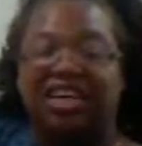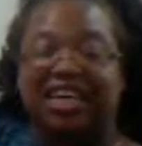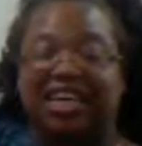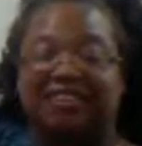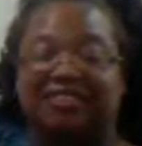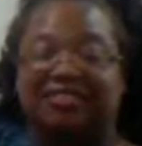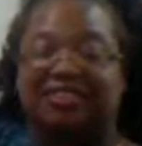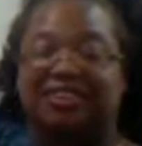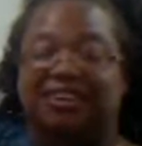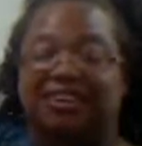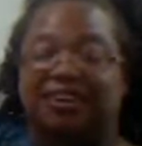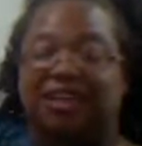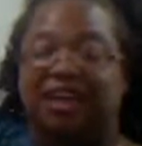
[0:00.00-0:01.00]
east,
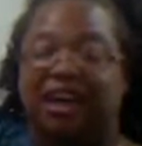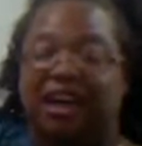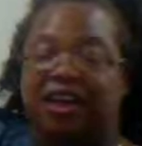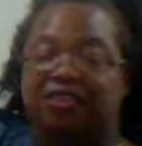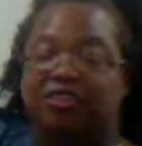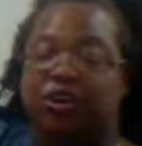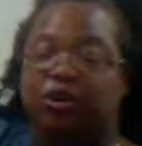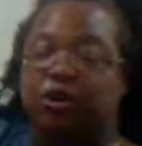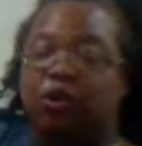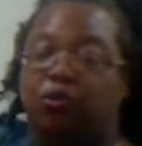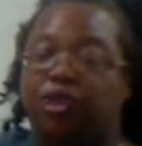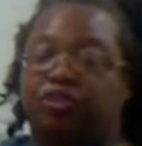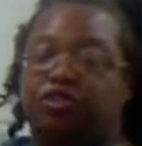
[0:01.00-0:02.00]
they're
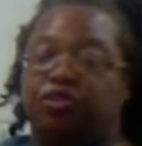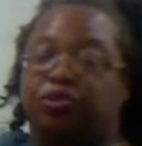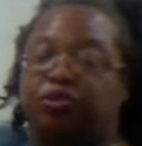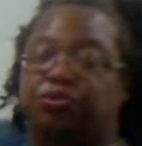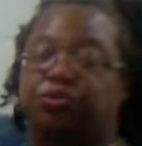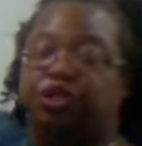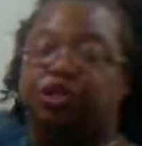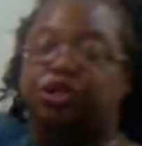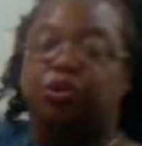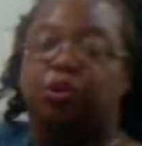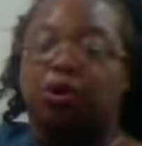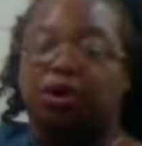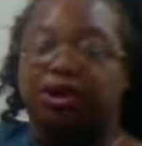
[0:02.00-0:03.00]
going to New
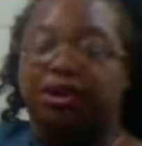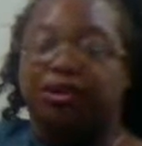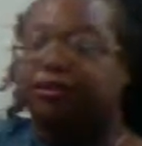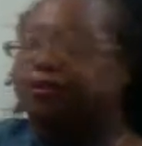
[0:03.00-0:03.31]
York,